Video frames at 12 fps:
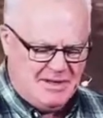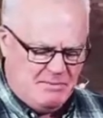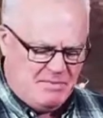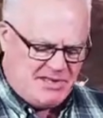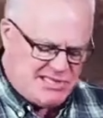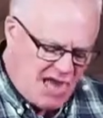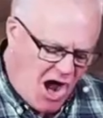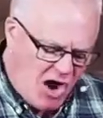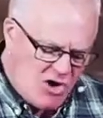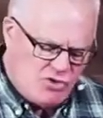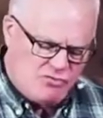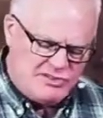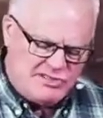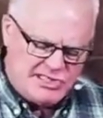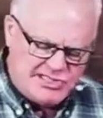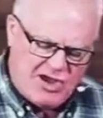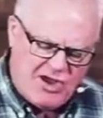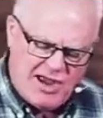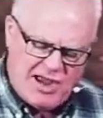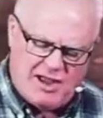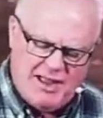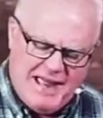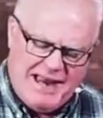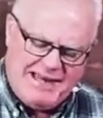But this hunger and desire
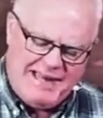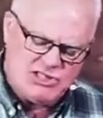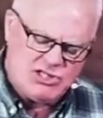led